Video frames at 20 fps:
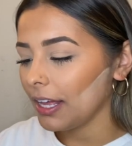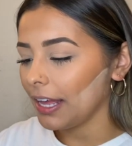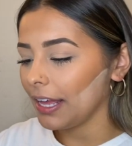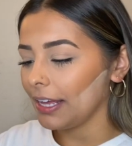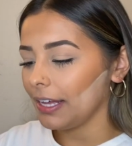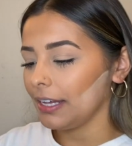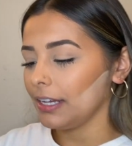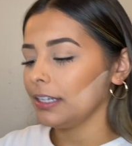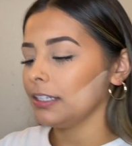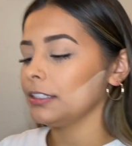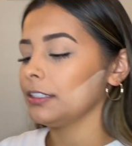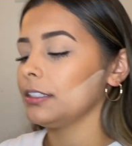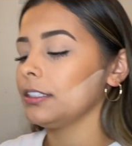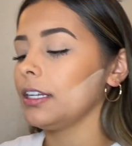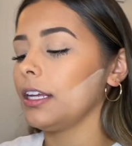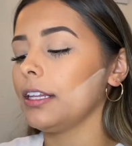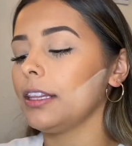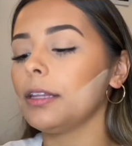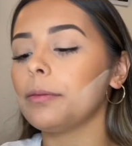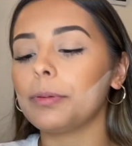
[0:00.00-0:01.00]
And
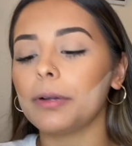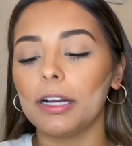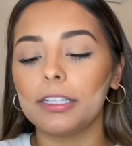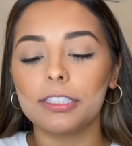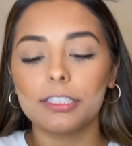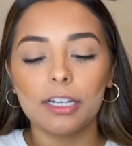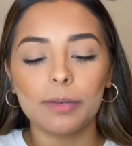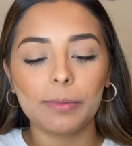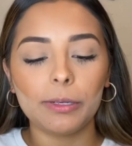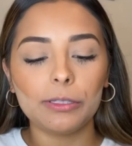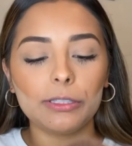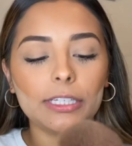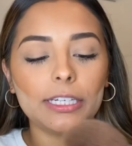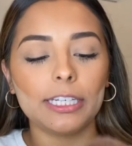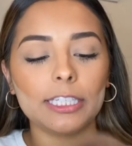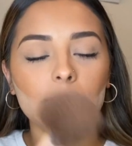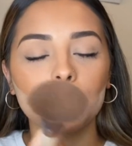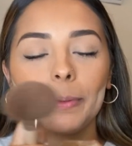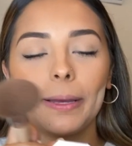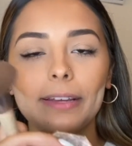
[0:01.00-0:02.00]
the bronzer I'm using
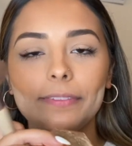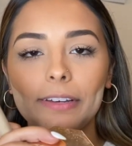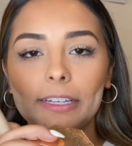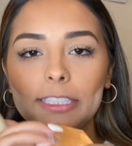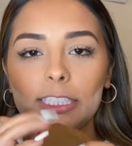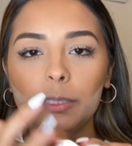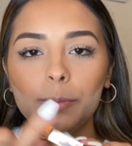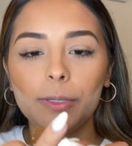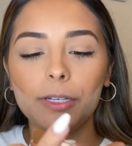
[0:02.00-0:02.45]
is by Fenty